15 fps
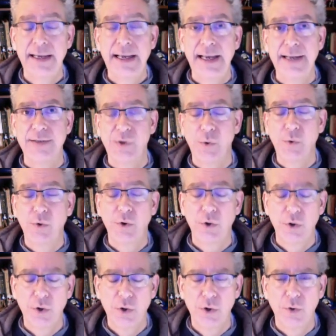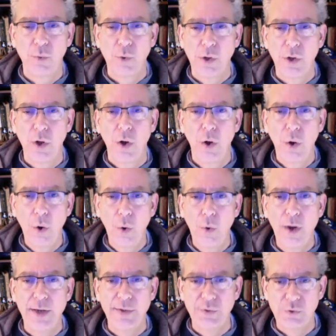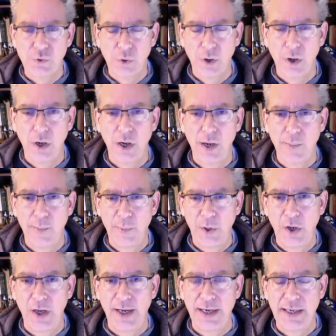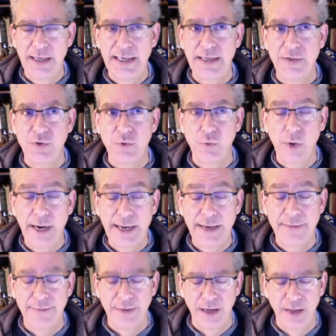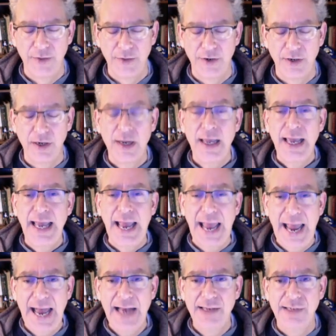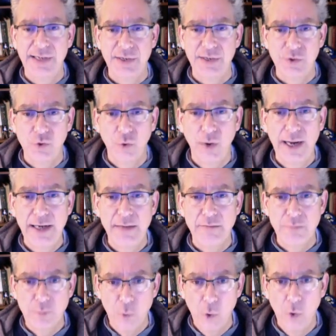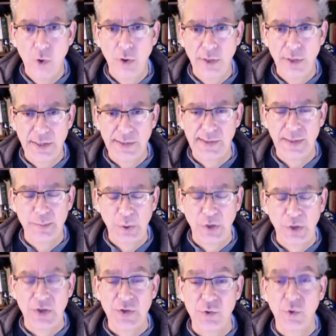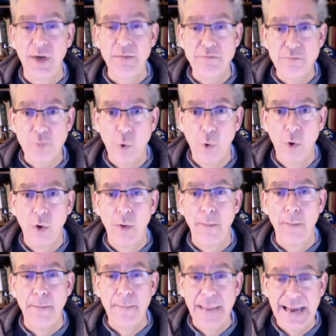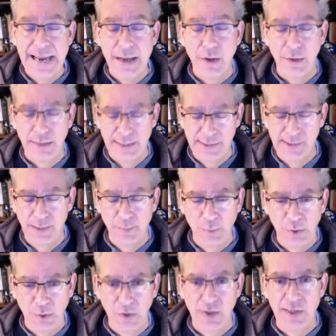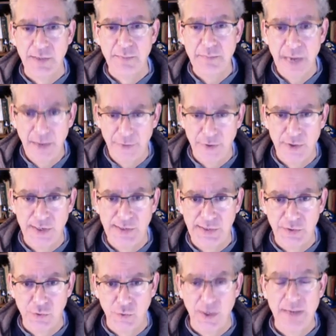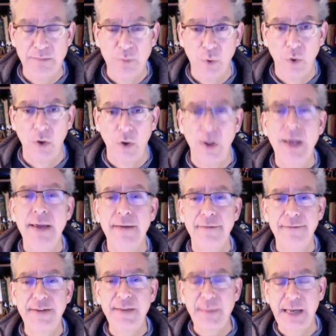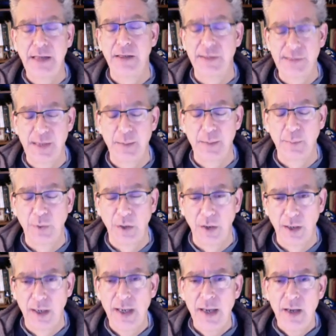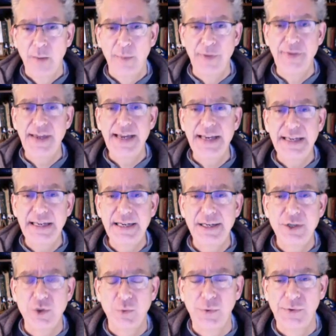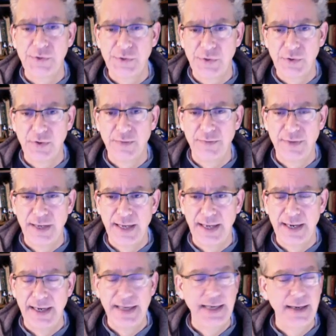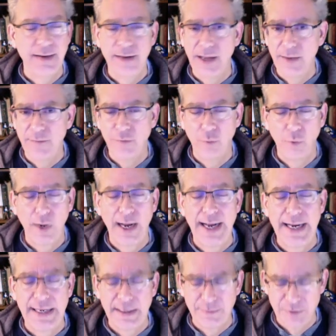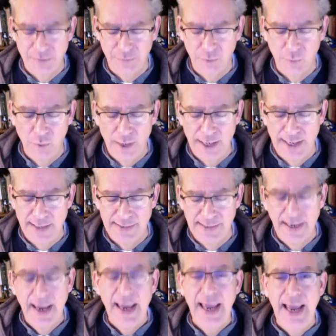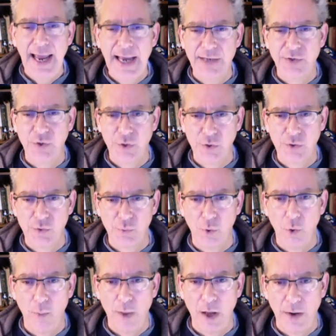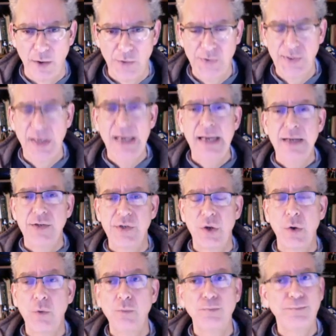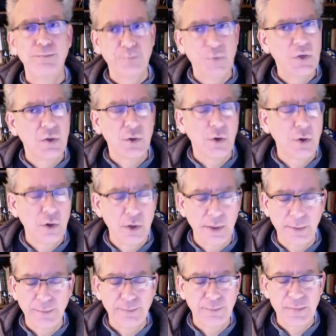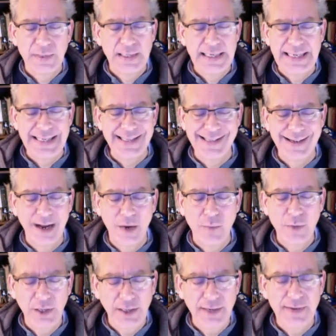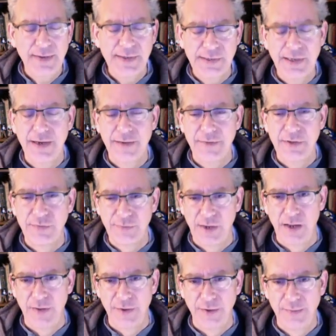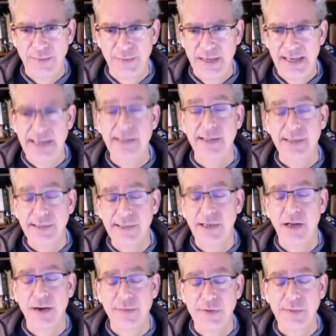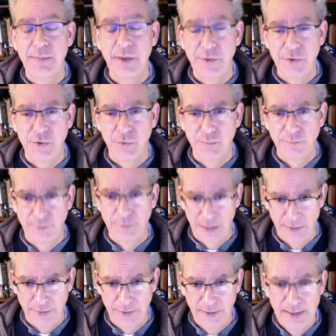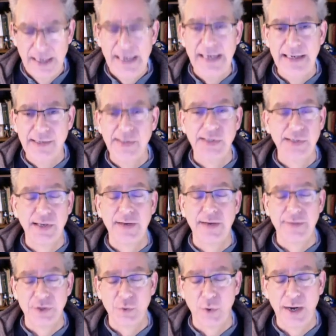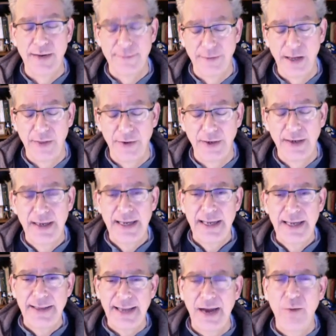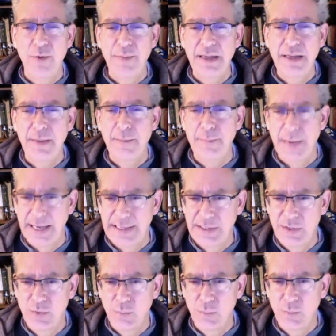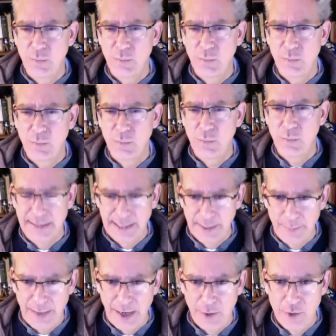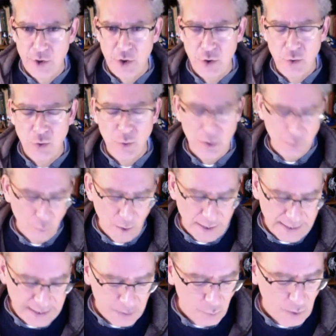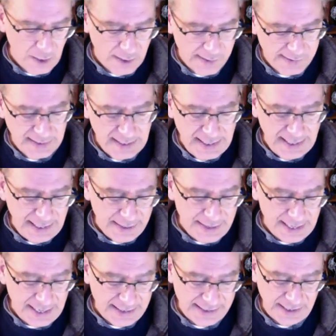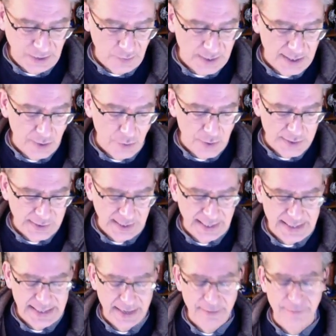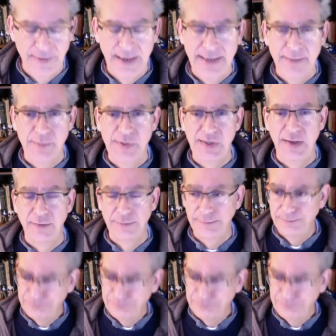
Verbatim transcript: And so Kirk will always draw upon his grandfather as his great moral exemplar, his great moral male exemplar. His mother is his great moral female exemplar, but they each will serve then in a variety of different ways as Kirk's role models. So Kirk is not really the son of his father. He's the son of his mother's father. He is the son of his grandfather. That would be the best way to think about who and what he was. And that's how he always identified himself.